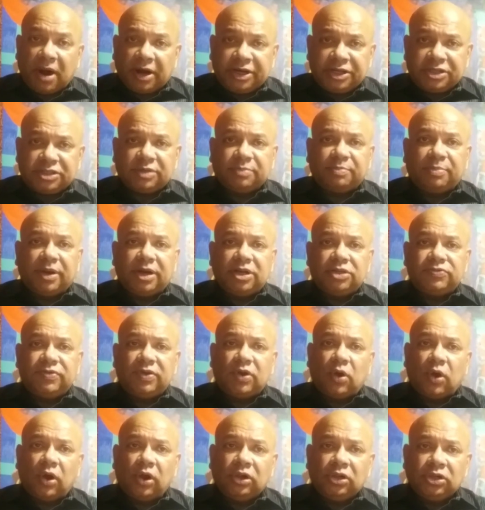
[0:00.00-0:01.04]

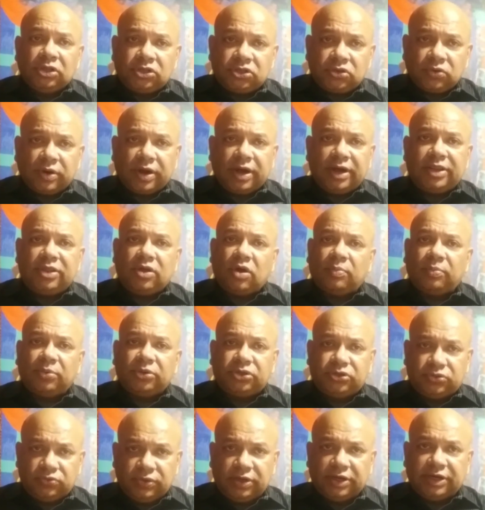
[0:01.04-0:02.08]
Participants will also get the
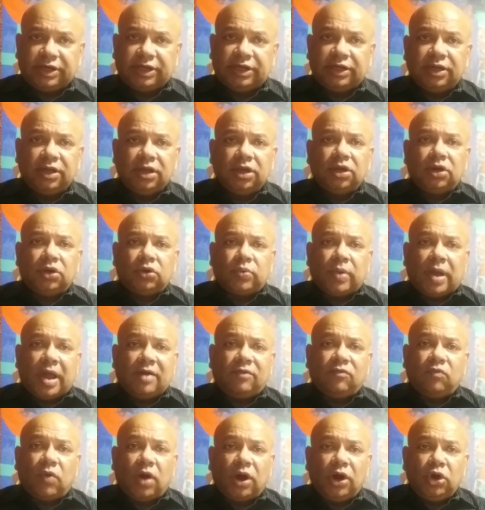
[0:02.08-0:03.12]
opportunity
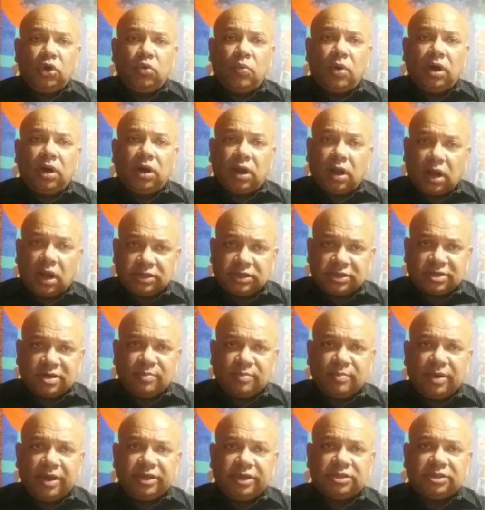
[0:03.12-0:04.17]
to have one-to-one
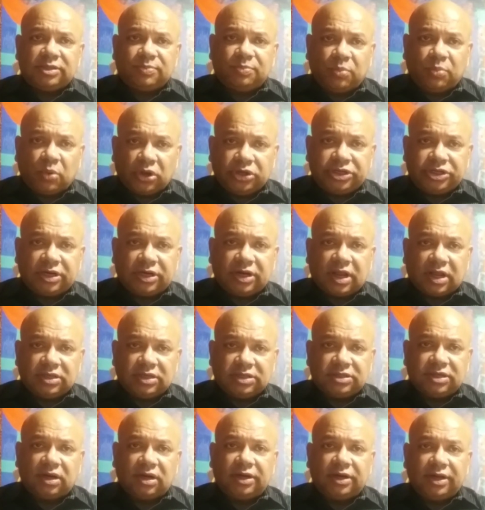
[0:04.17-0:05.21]
customized
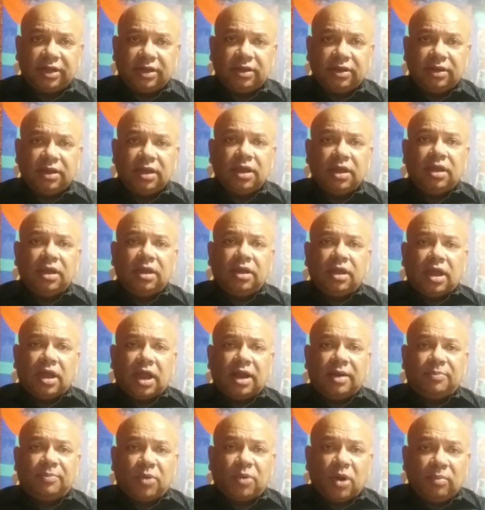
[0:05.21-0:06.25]
project consulting,
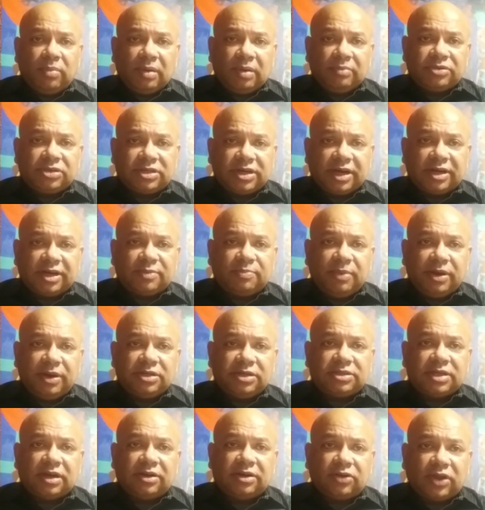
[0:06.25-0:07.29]
and problem
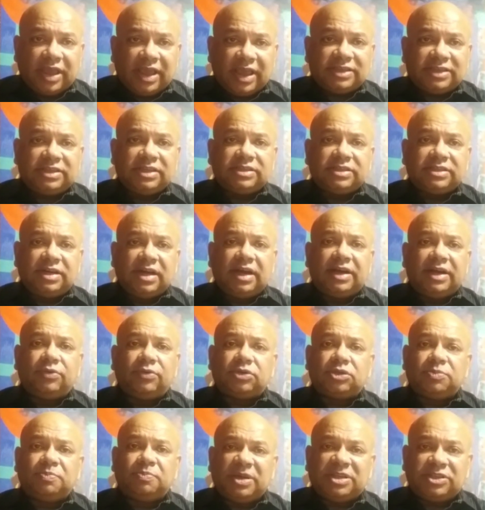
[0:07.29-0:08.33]
statements and cases
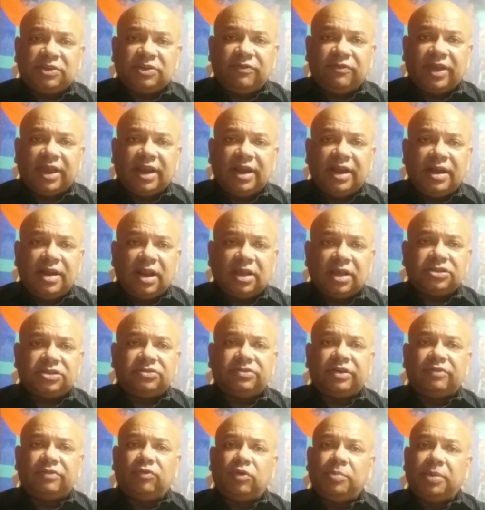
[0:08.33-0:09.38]
related to specific
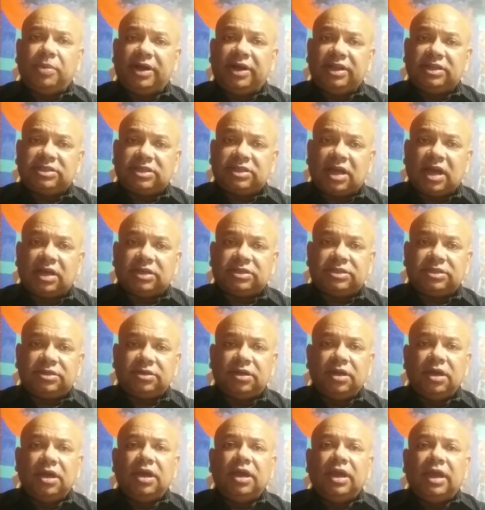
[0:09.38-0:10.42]
industry would be
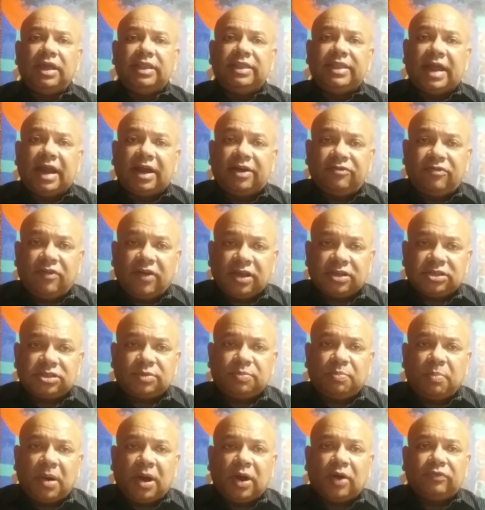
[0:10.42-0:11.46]
discussed in the
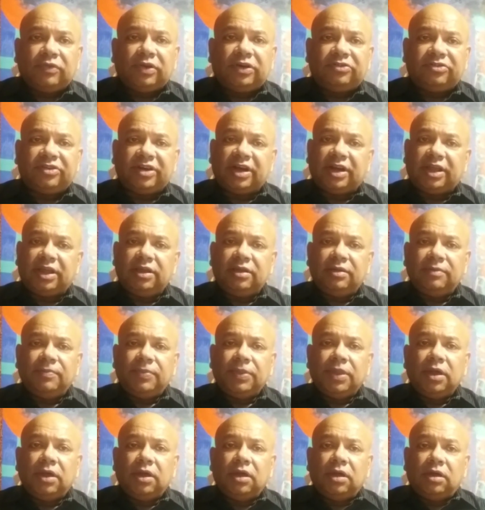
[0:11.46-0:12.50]
advanced part of the
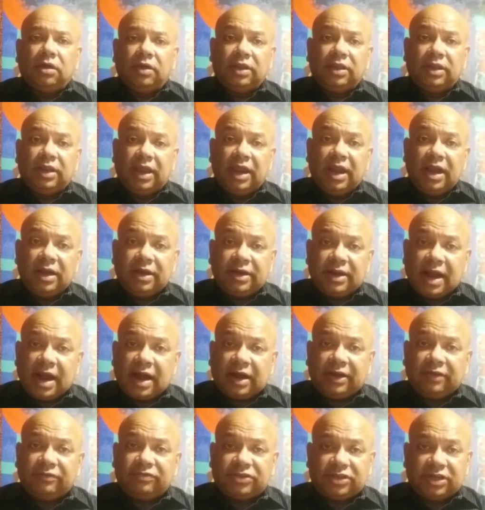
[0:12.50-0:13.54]
training, in
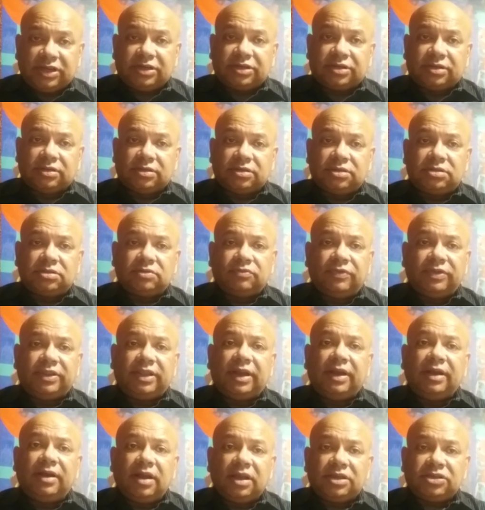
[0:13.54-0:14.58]
interactive
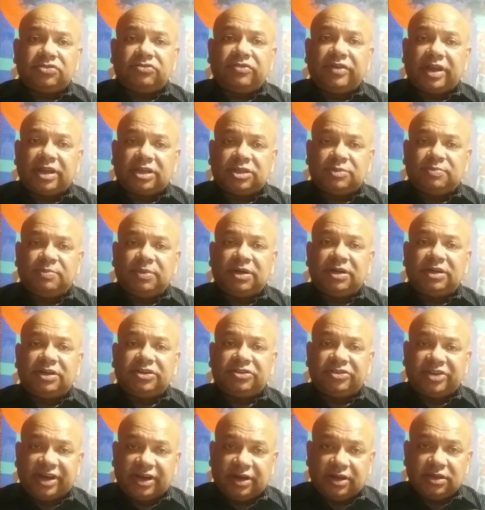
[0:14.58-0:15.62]
sessions with industry
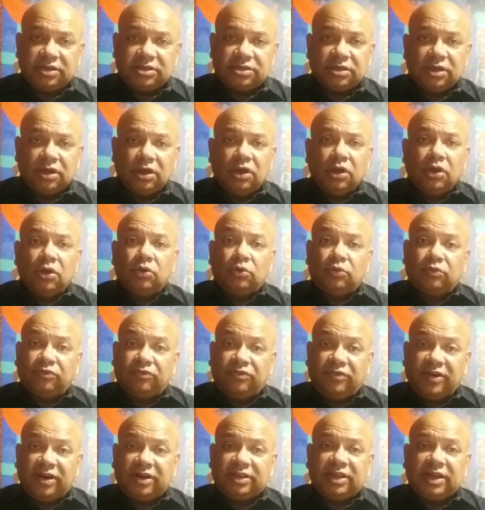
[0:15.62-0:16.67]
expert trainers
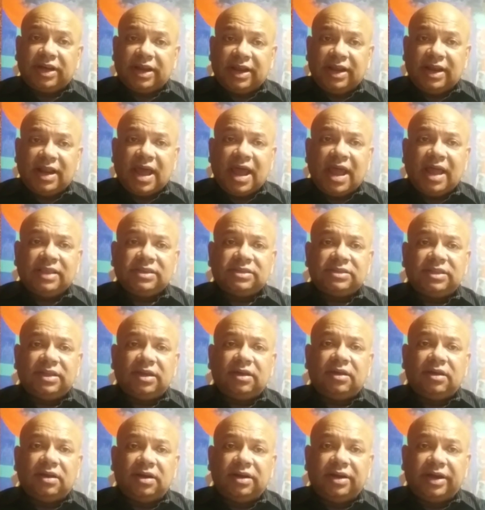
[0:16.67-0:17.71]
to further
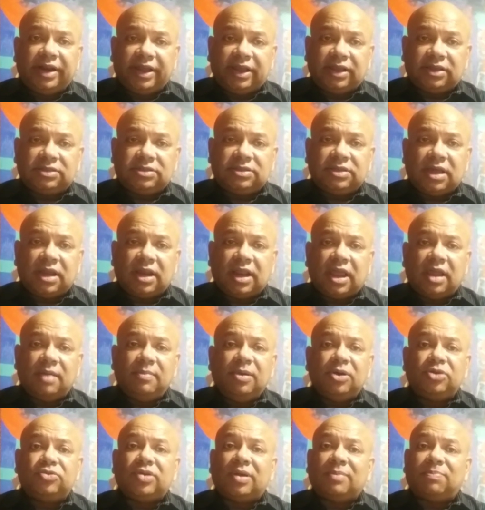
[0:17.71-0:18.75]
enhance their learnings
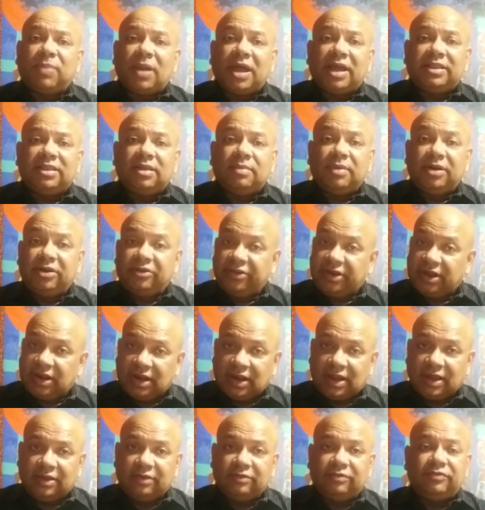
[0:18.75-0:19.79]
and able to apply them
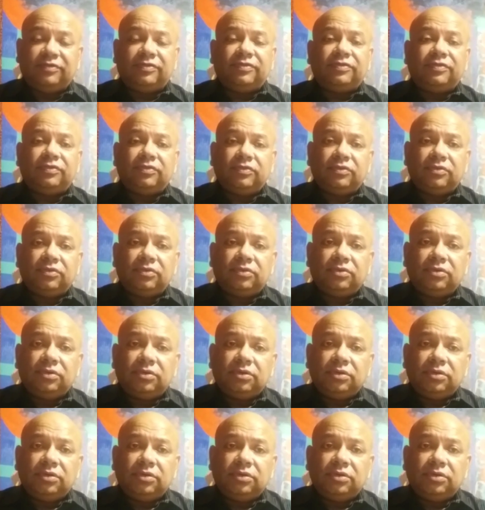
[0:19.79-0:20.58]
in real life.